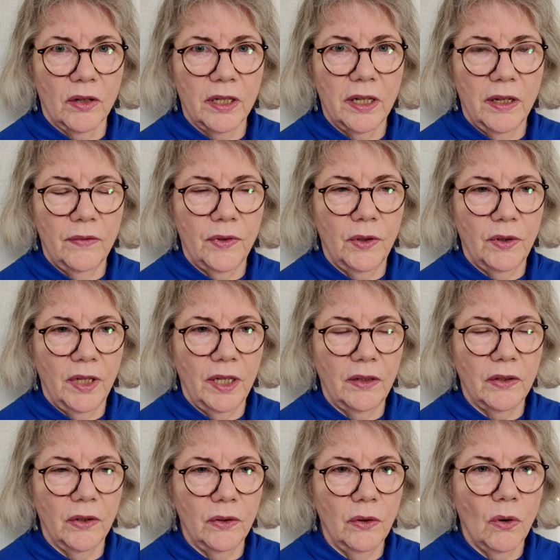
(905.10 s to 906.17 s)
on it if you
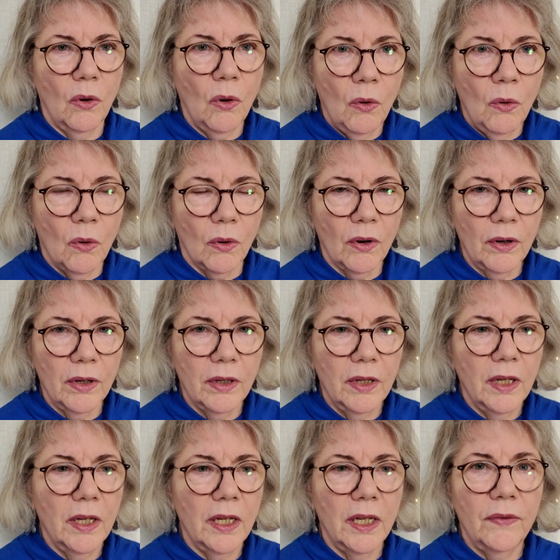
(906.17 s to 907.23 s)
need to, or
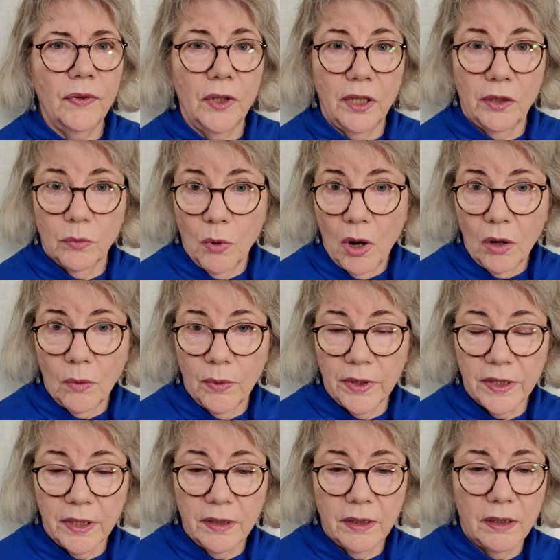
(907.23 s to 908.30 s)
if you need to walk
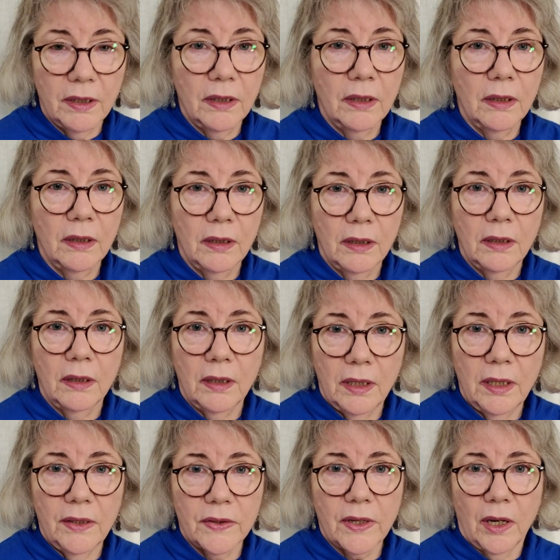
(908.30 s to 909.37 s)
with it,
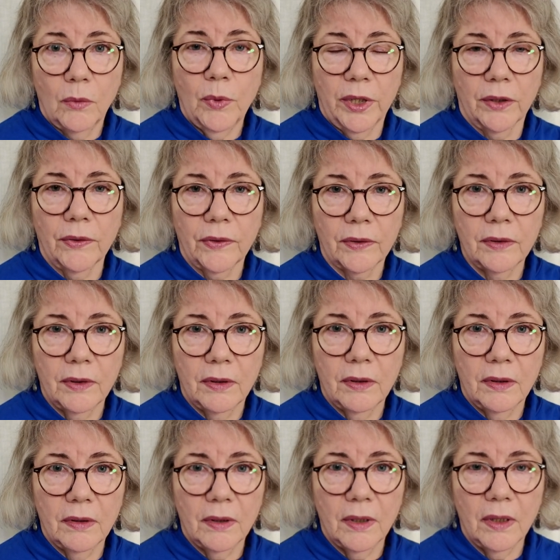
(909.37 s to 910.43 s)
it's got wheels.
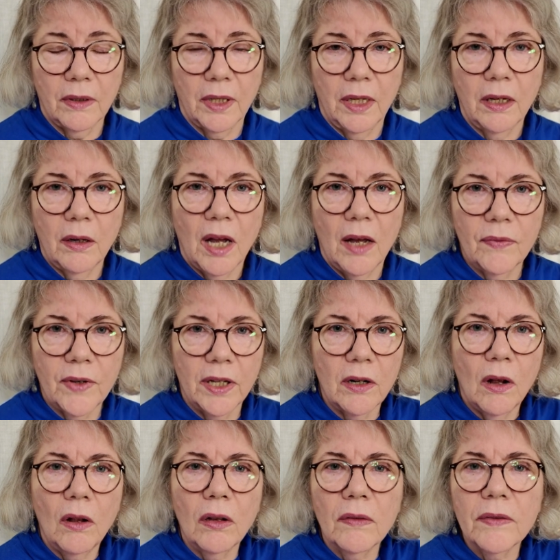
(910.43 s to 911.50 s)
Okay, I've
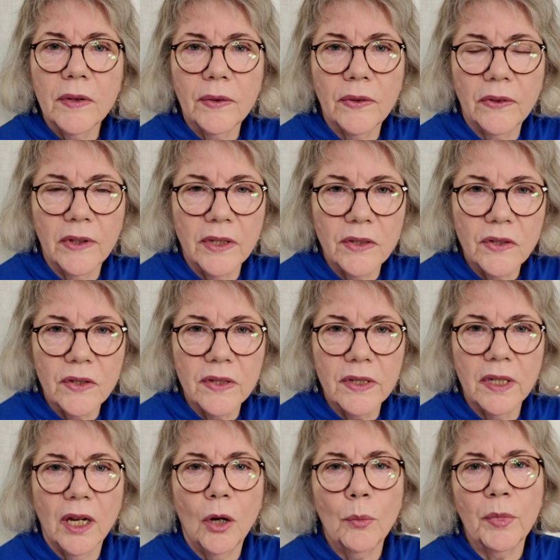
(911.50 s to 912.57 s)
got all of those things
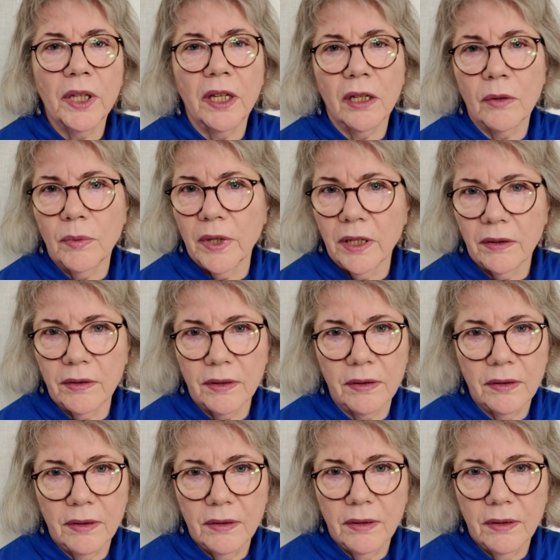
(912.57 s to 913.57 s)
just to help me get around.